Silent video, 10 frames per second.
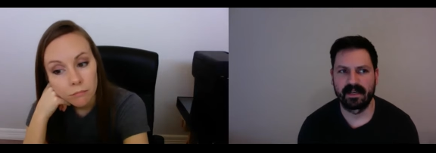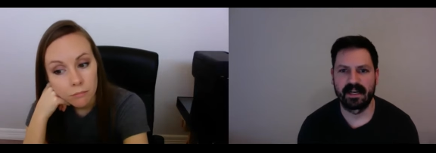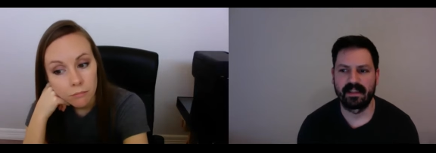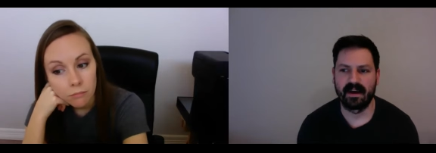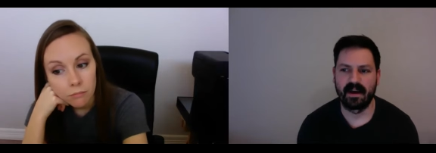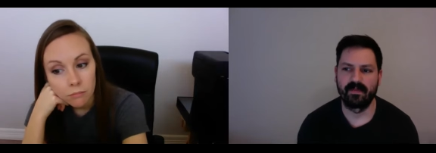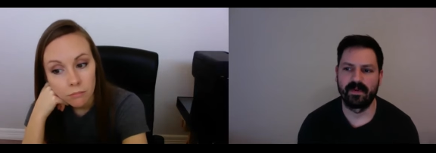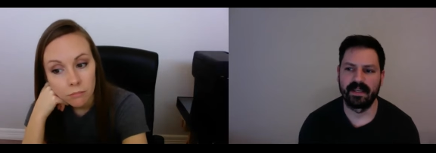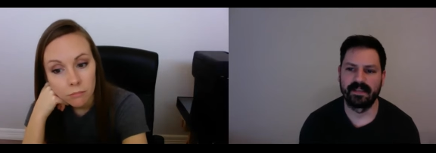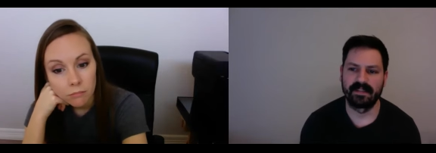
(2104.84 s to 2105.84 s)
Speaker 1: kind of the
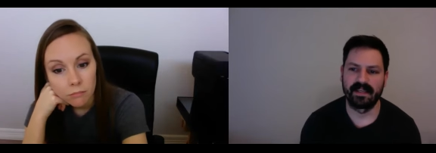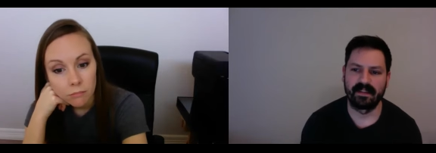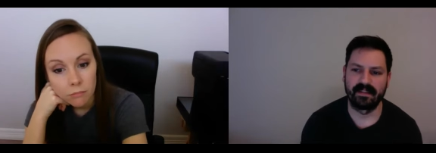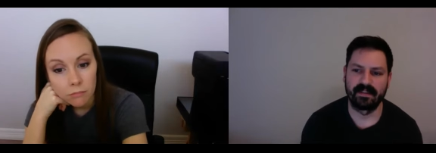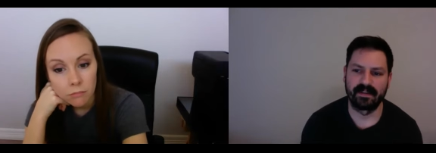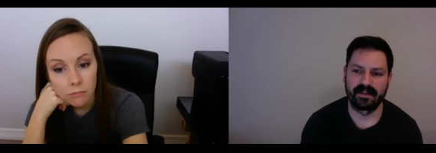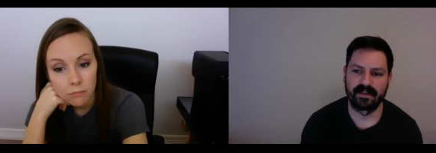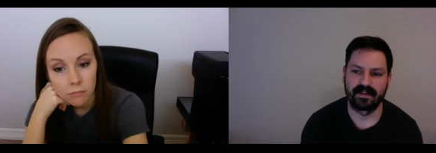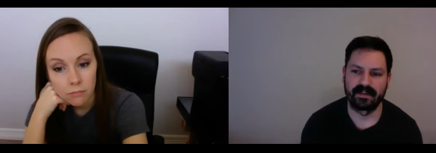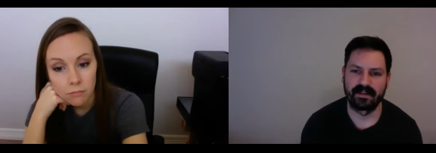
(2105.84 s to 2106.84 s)
hard way is that
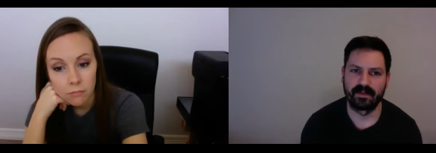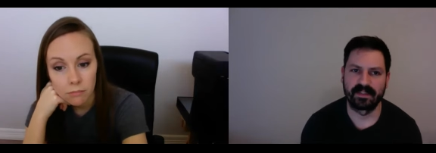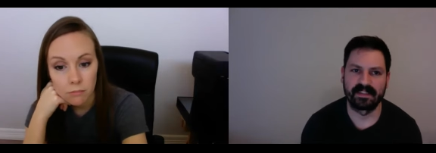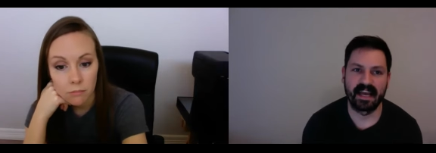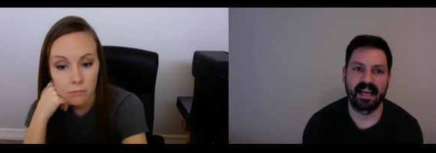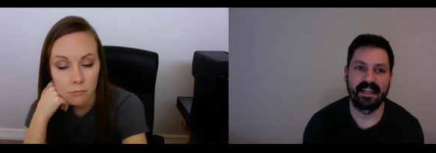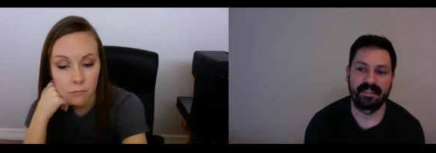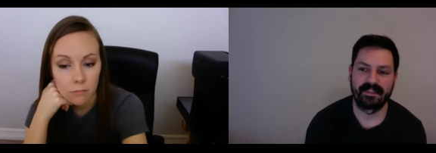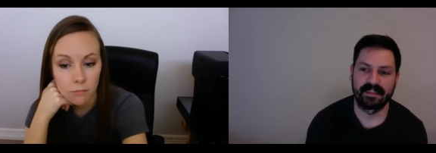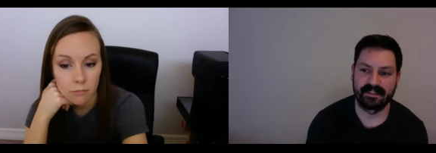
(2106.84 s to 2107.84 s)
there was not at
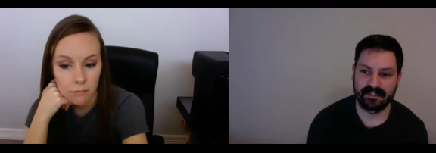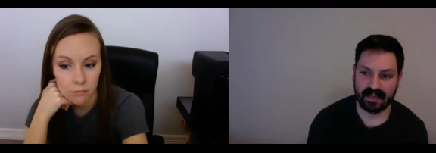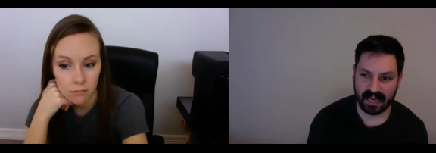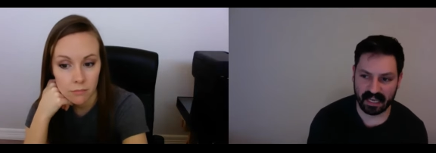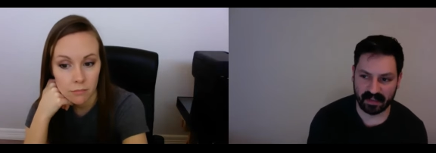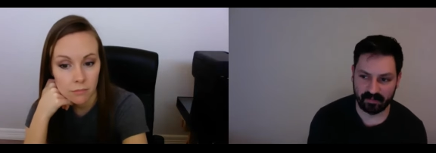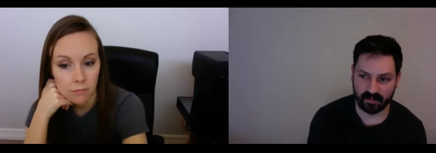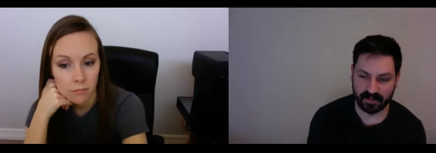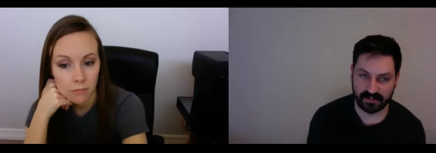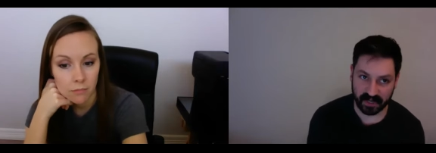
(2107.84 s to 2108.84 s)
the
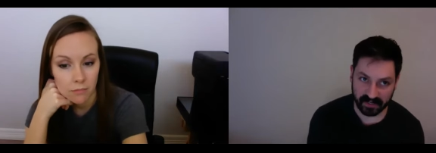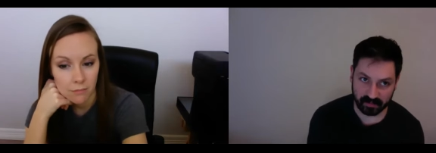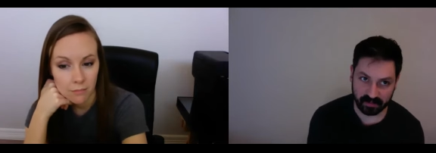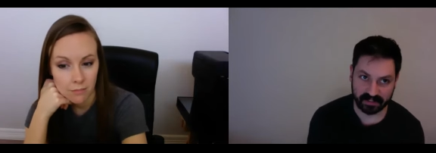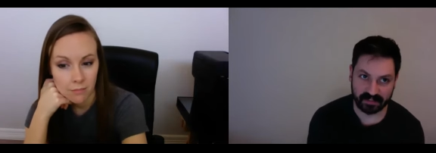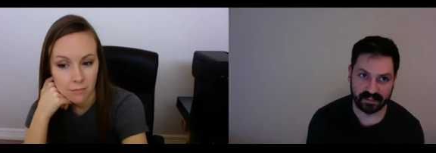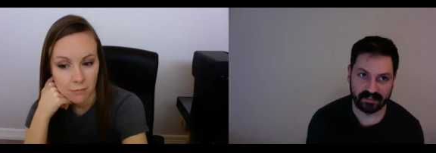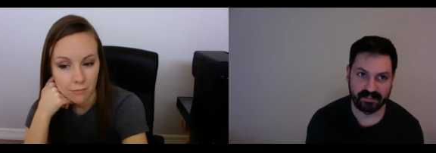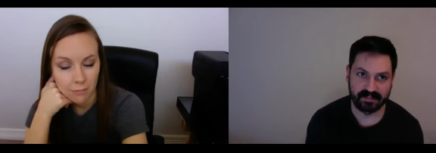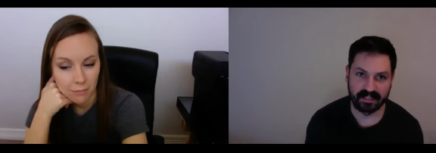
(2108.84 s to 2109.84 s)
time we started building
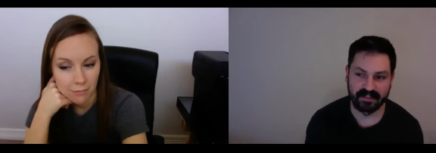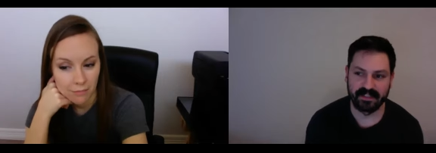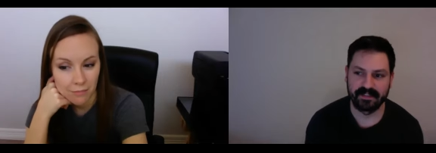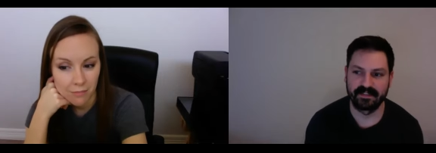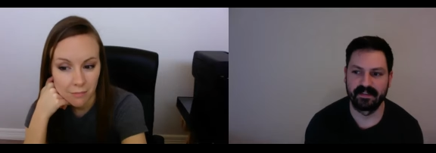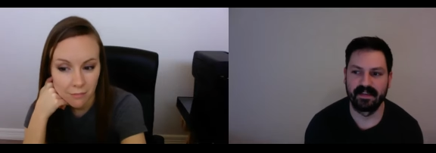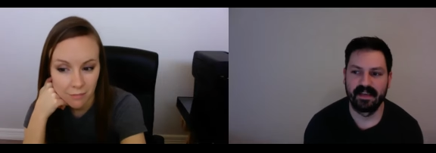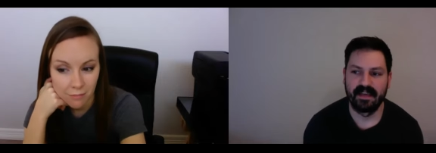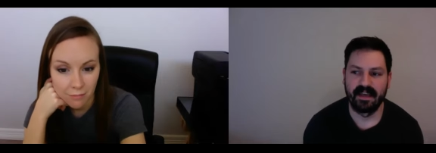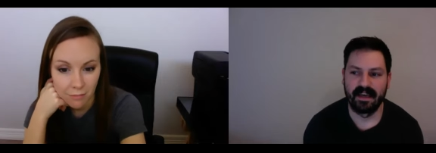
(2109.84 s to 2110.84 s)
this at least
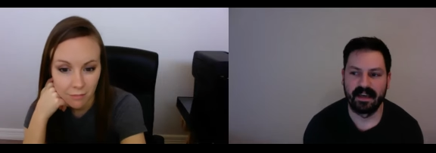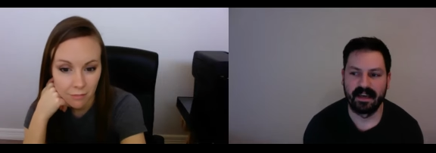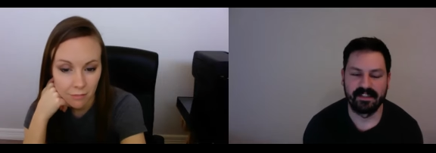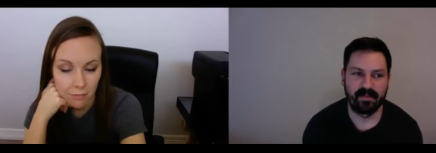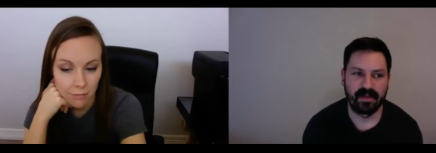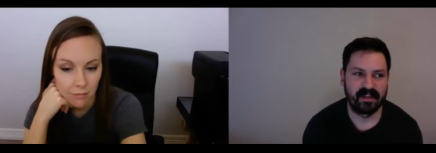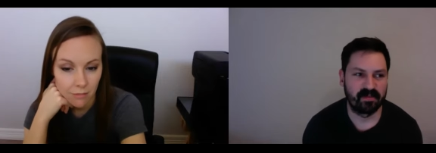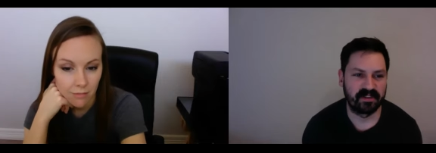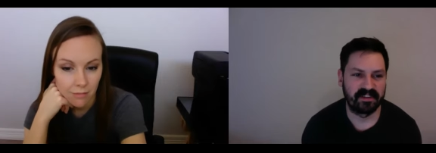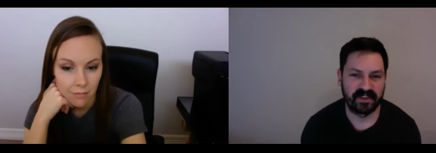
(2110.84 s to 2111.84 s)
uh, a
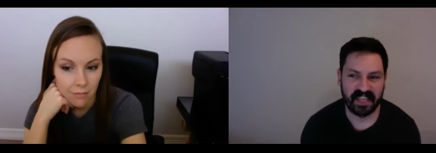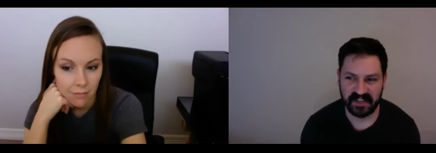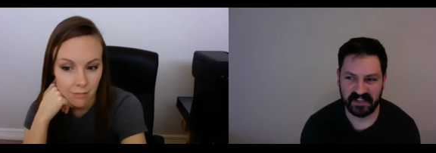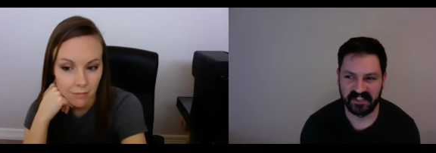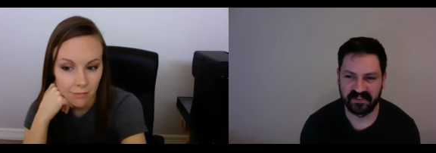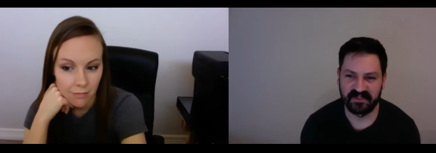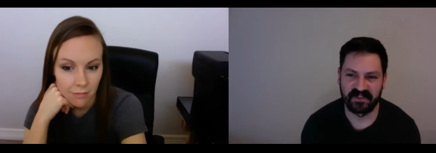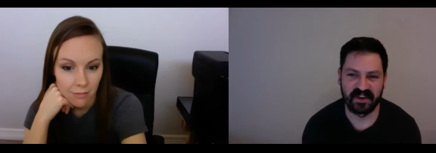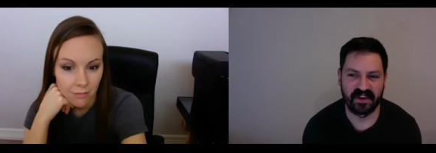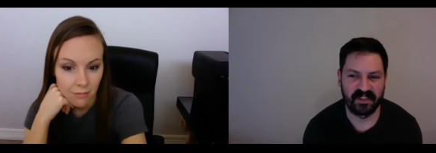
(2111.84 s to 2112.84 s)
dependable location
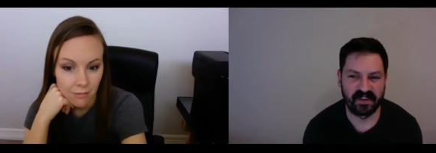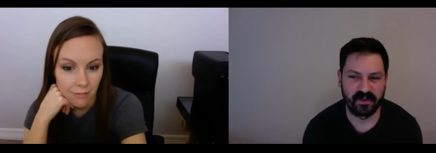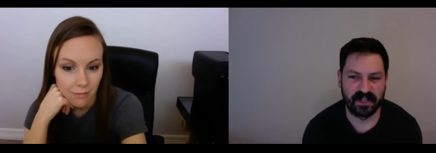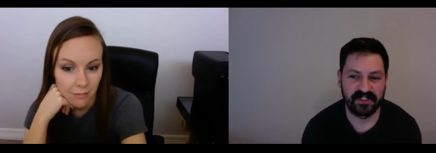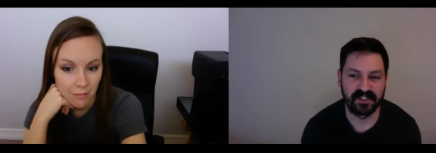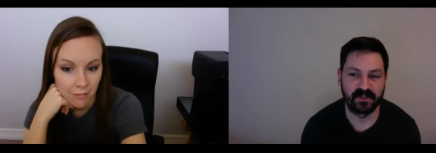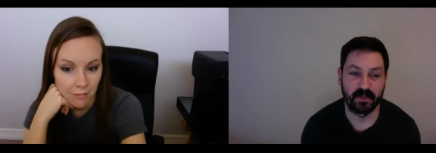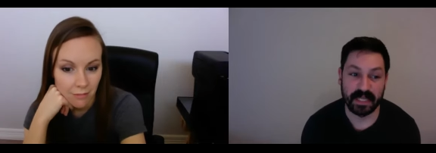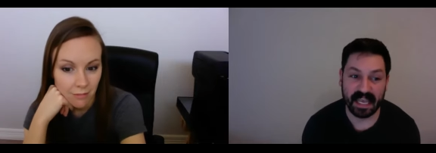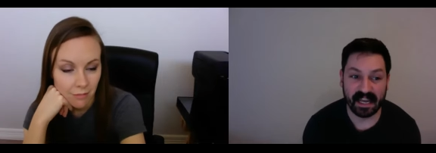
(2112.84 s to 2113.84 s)
for all the
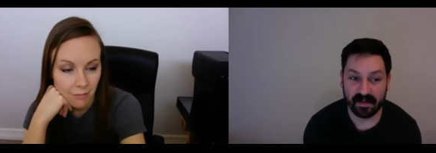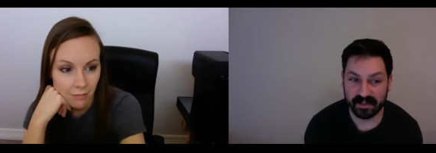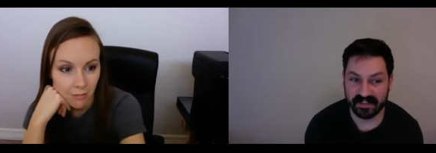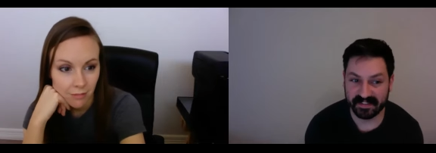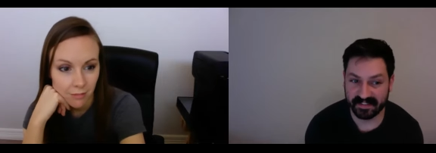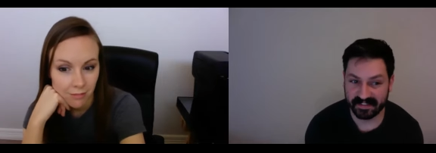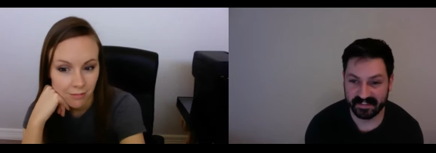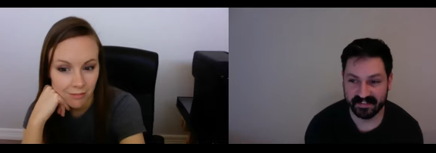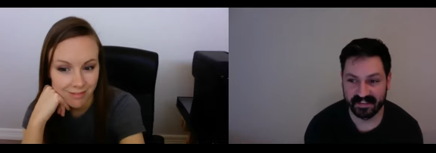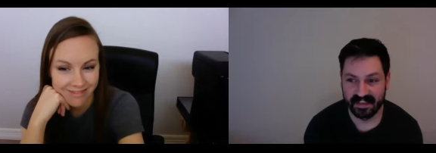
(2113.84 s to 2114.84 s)
questions we had about the
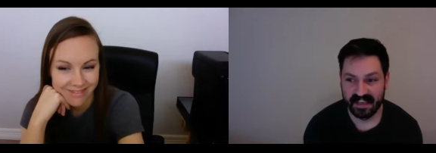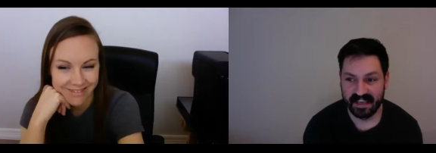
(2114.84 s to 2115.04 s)
census.